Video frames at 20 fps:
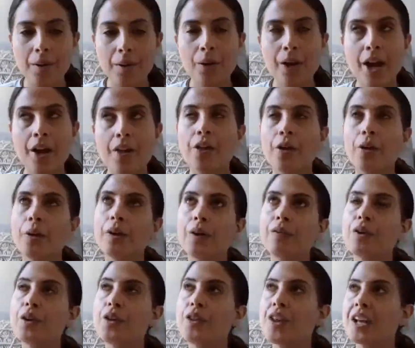Okay. There are
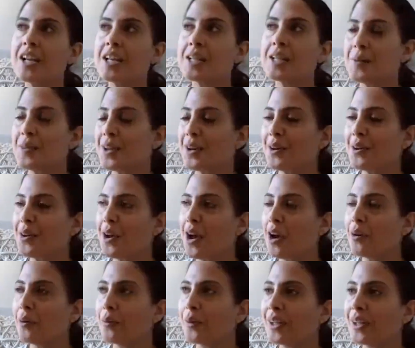a few things, but they're
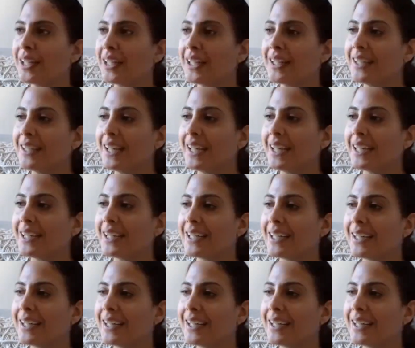not really like